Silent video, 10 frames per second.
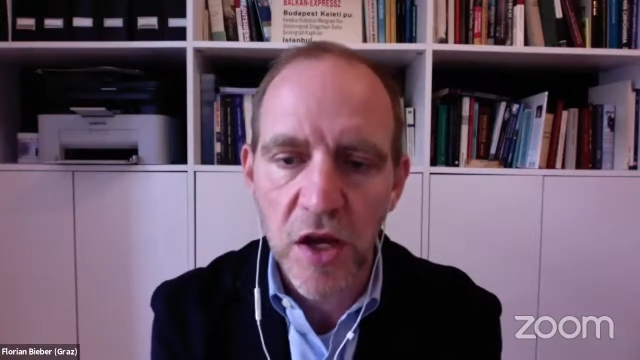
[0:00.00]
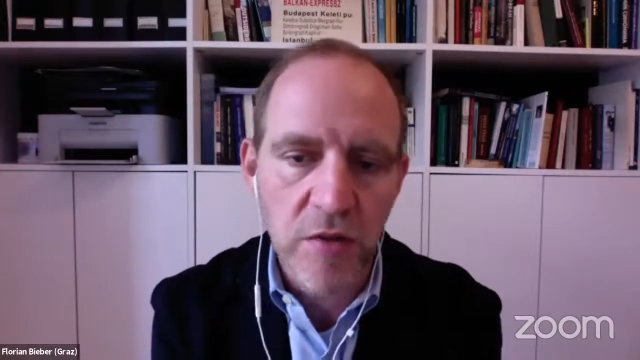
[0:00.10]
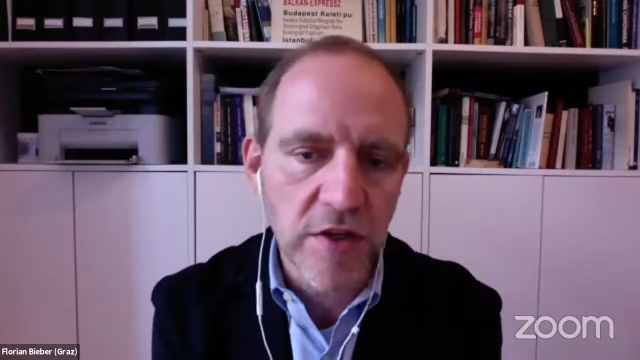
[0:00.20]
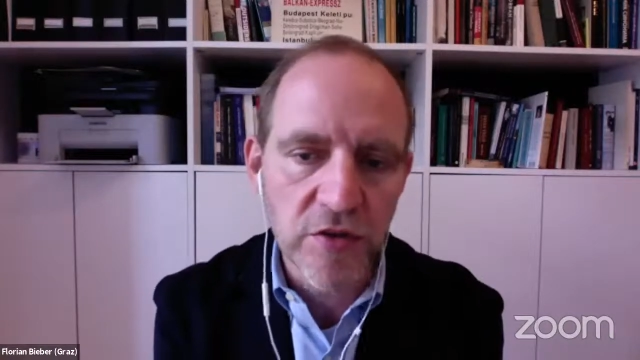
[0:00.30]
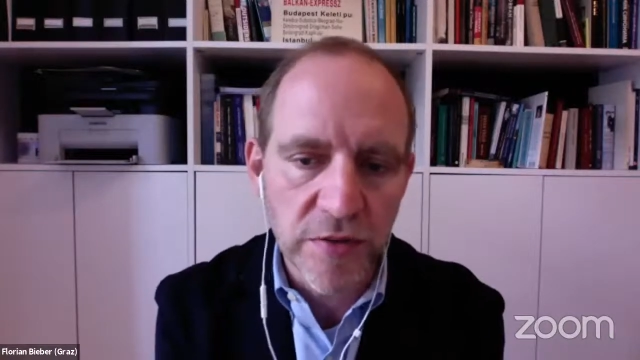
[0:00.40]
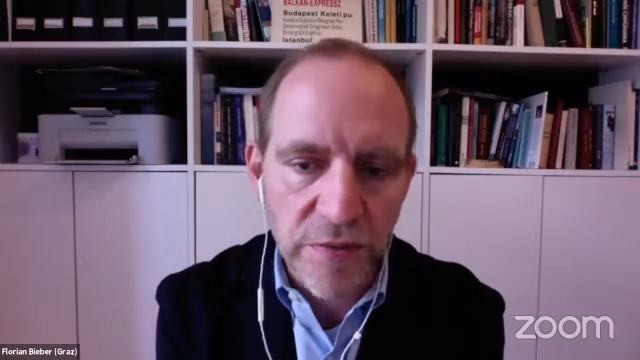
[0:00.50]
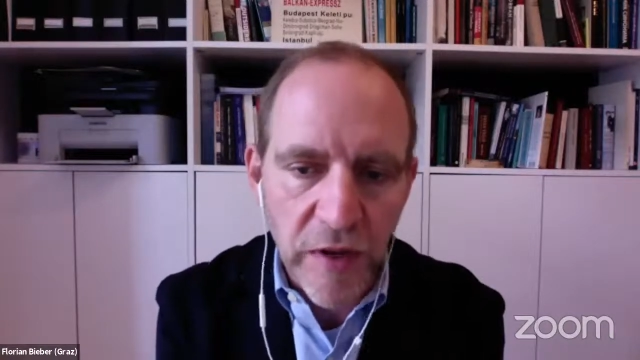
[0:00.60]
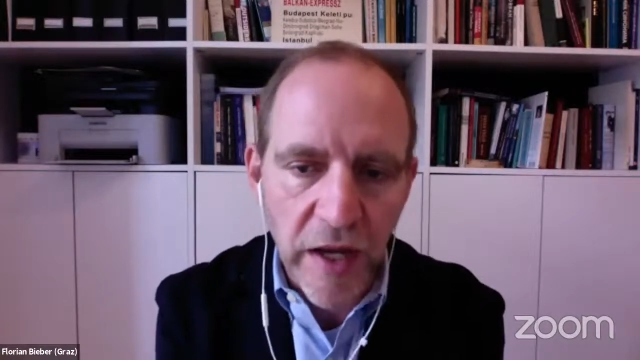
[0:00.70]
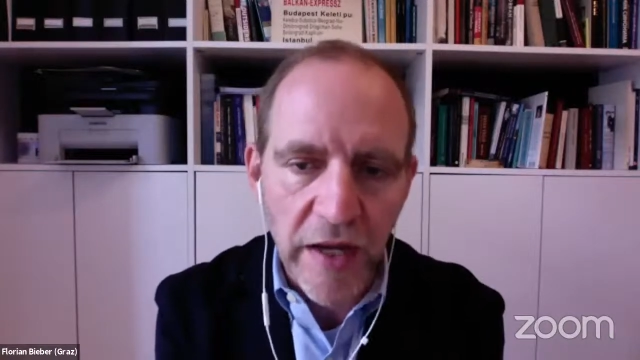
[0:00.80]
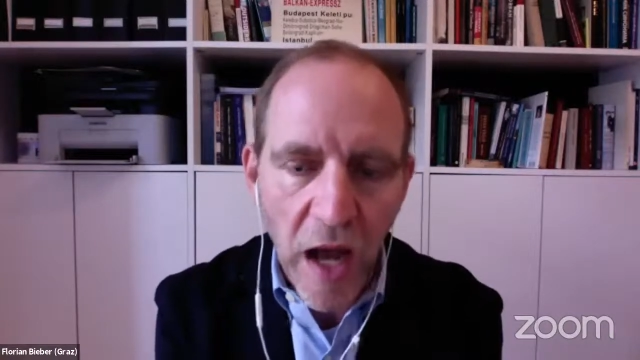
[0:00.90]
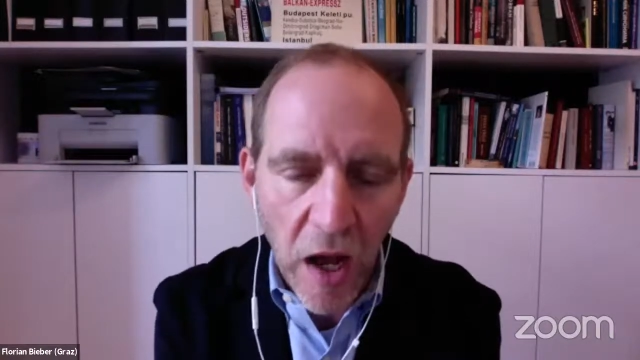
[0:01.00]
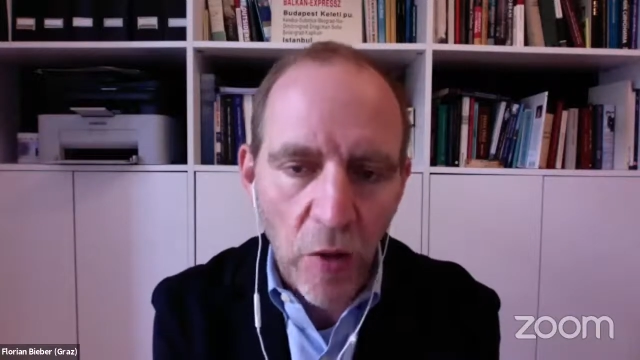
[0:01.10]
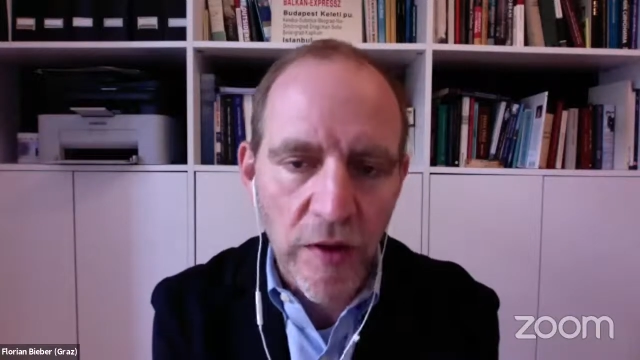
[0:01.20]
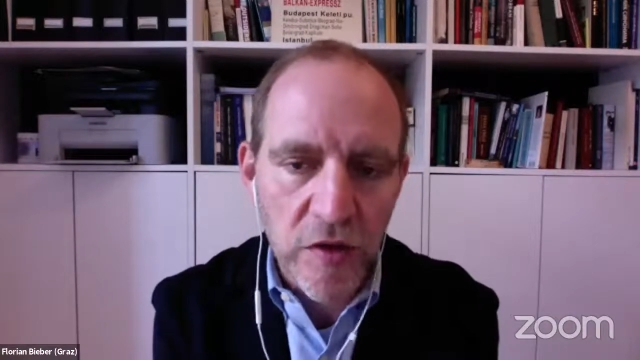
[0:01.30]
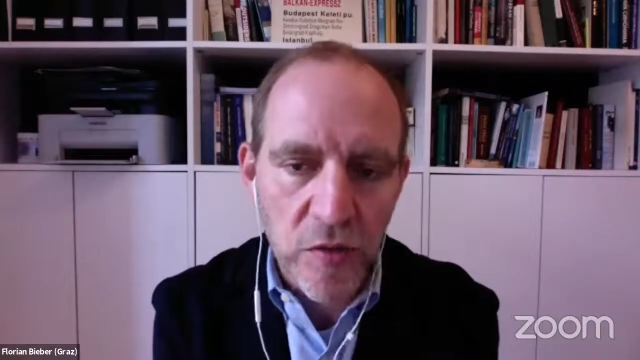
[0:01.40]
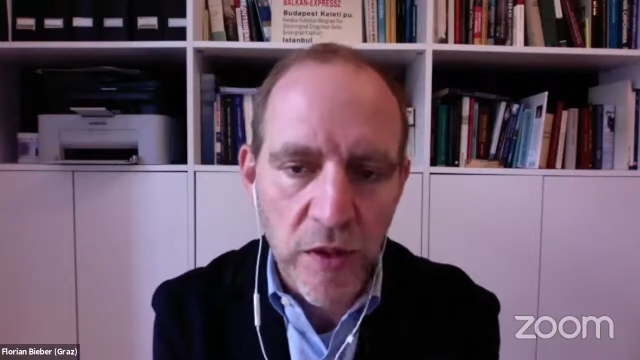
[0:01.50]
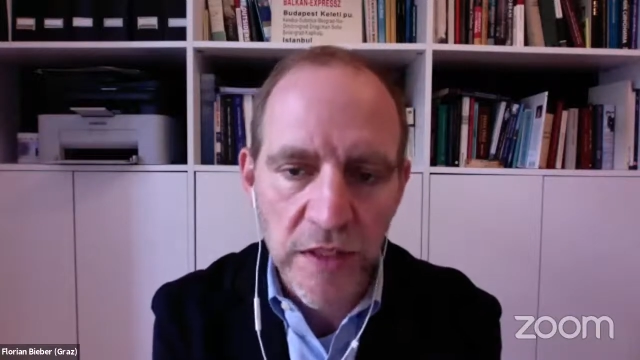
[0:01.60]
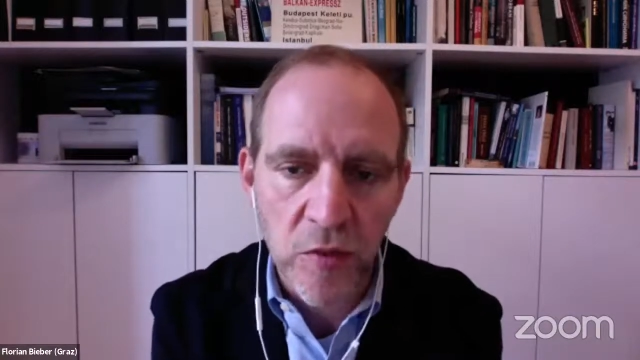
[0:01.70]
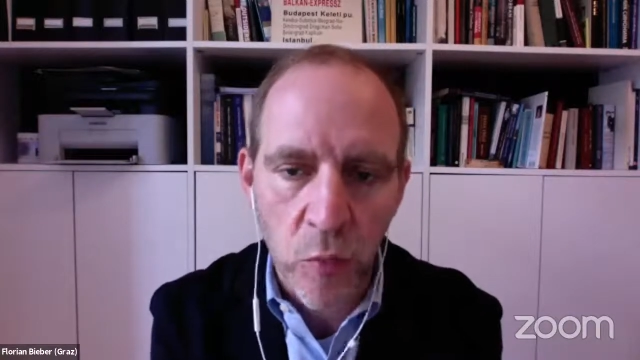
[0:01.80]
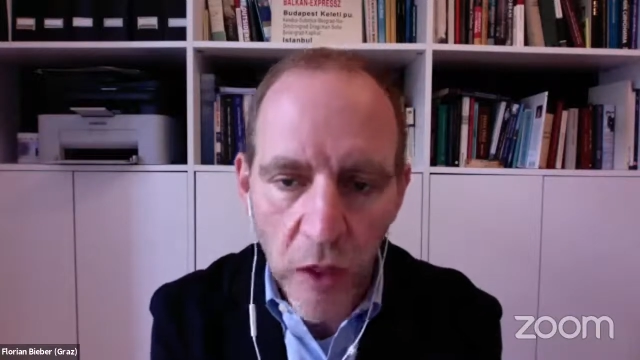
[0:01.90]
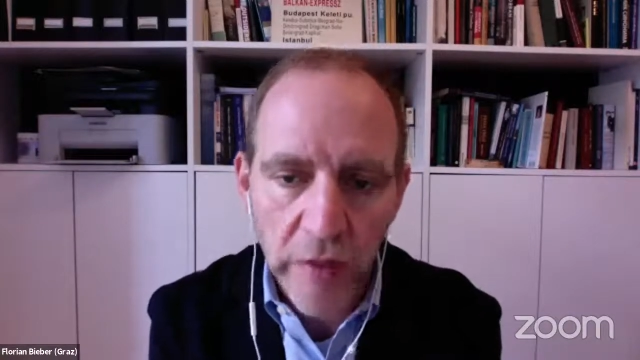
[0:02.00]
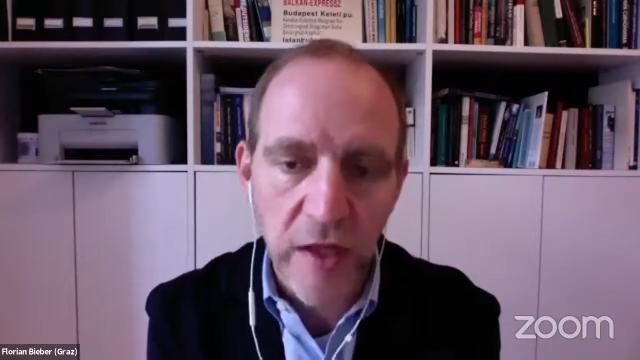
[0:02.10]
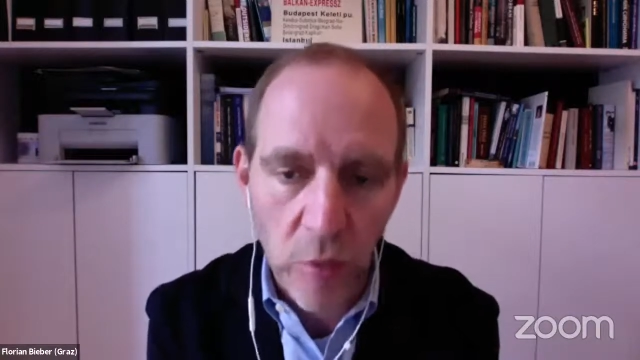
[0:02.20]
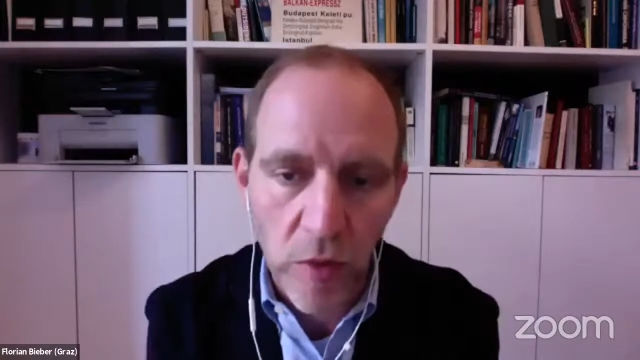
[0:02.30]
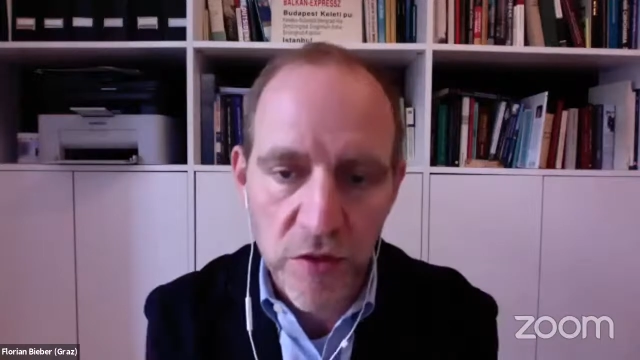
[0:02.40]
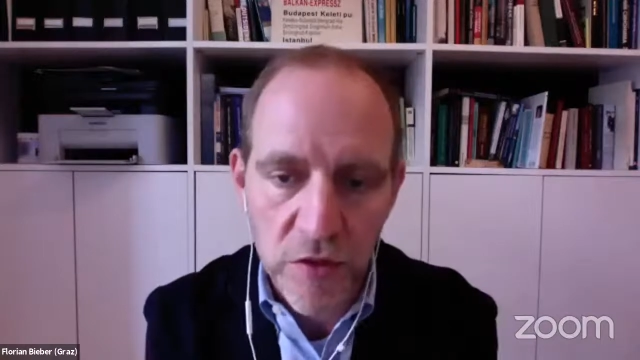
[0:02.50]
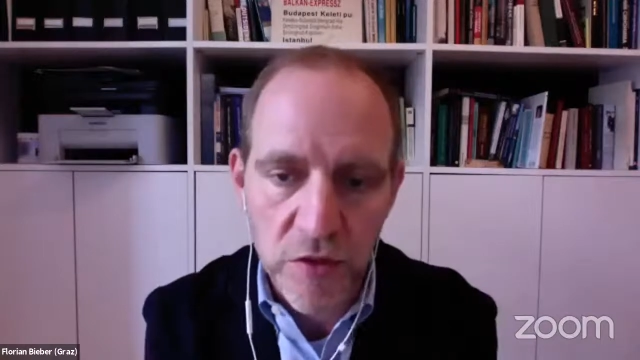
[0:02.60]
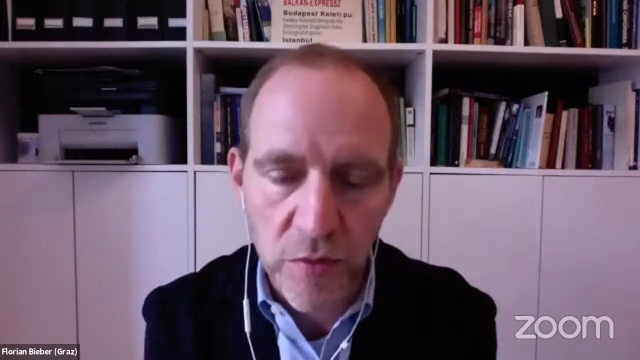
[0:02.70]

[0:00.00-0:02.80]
who need to define how they do it and what they want to do